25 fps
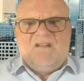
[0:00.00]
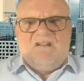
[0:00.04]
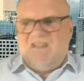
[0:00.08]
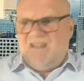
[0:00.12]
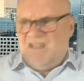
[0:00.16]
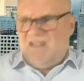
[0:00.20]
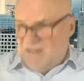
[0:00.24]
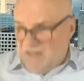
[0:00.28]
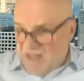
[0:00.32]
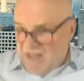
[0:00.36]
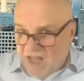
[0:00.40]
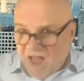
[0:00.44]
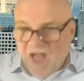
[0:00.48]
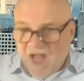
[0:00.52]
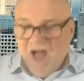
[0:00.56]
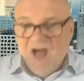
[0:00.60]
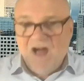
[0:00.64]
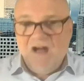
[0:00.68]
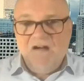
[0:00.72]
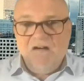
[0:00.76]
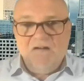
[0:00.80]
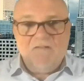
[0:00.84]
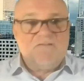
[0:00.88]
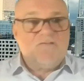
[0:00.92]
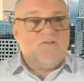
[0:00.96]

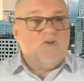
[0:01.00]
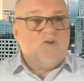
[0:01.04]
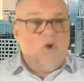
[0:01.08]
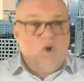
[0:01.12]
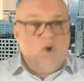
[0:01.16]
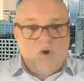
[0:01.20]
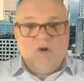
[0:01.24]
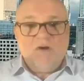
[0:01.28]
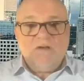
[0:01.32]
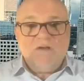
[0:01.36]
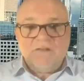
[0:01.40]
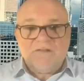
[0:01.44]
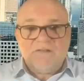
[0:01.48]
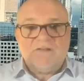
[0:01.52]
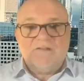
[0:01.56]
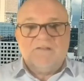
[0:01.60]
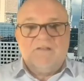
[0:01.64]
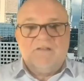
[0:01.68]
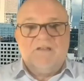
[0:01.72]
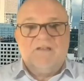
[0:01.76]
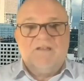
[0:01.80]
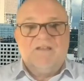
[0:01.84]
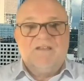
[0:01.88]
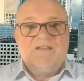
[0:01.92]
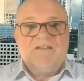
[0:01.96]
Yeah, of course.
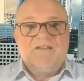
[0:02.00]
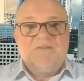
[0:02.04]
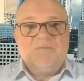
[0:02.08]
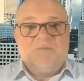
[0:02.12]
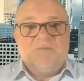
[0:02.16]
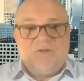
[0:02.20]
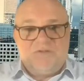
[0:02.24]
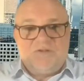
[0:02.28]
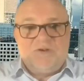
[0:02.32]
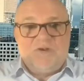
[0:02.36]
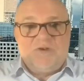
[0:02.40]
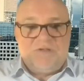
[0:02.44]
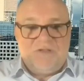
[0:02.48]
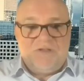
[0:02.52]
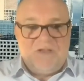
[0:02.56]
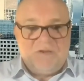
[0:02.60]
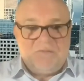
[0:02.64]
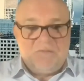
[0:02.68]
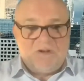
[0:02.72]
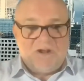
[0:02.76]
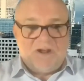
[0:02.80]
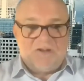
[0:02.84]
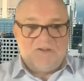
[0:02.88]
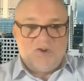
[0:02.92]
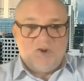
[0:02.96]
What do you think
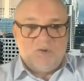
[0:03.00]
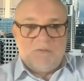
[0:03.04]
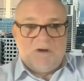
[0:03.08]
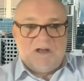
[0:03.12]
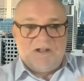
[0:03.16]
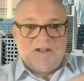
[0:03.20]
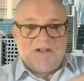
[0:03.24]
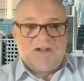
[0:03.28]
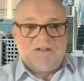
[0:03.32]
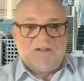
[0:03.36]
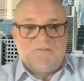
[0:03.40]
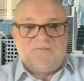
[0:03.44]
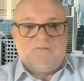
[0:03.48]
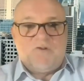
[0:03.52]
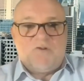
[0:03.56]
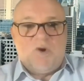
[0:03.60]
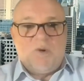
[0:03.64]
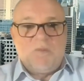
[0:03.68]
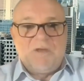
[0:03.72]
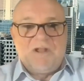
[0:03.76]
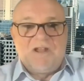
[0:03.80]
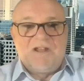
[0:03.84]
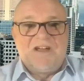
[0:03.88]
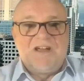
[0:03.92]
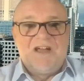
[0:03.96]
when I do my little
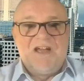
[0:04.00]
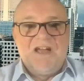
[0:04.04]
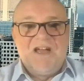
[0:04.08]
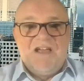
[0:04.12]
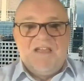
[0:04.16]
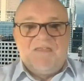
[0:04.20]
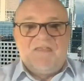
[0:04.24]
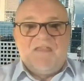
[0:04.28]
formula